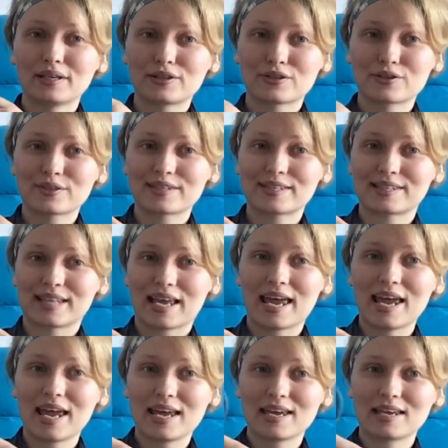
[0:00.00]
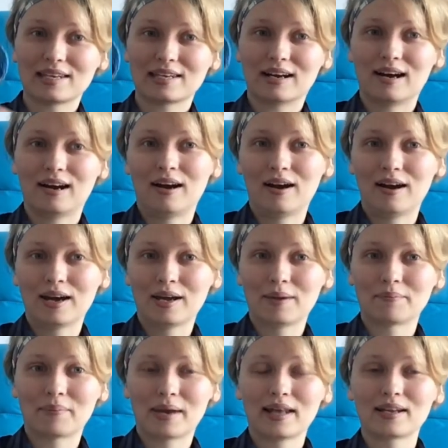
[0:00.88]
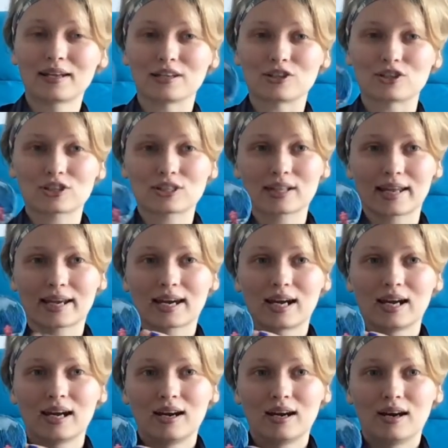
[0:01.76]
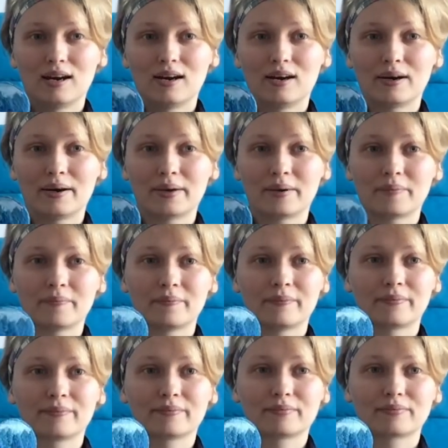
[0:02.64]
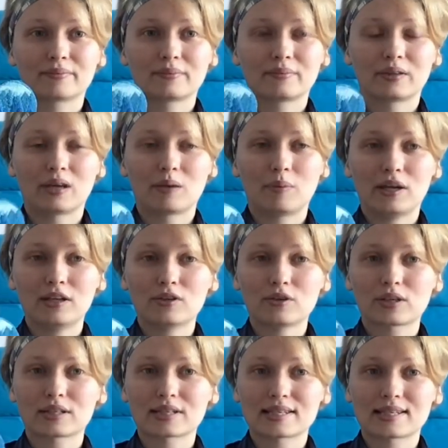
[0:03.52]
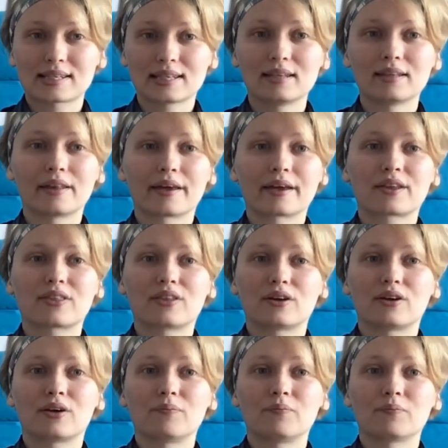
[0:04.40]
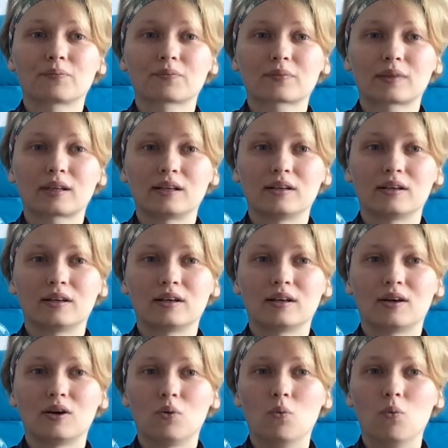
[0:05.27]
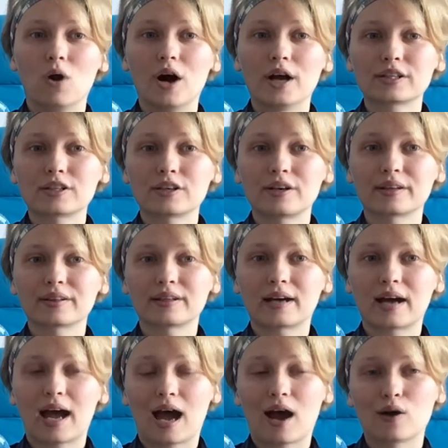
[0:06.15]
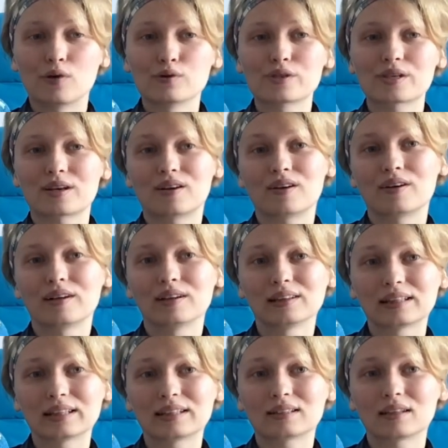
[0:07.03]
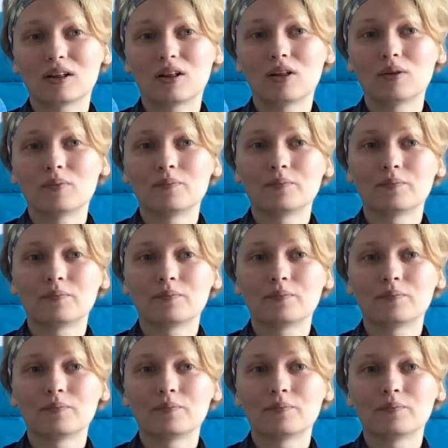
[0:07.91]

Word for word: to say I managed like um, I bet you can see like the uh, water in the house are a little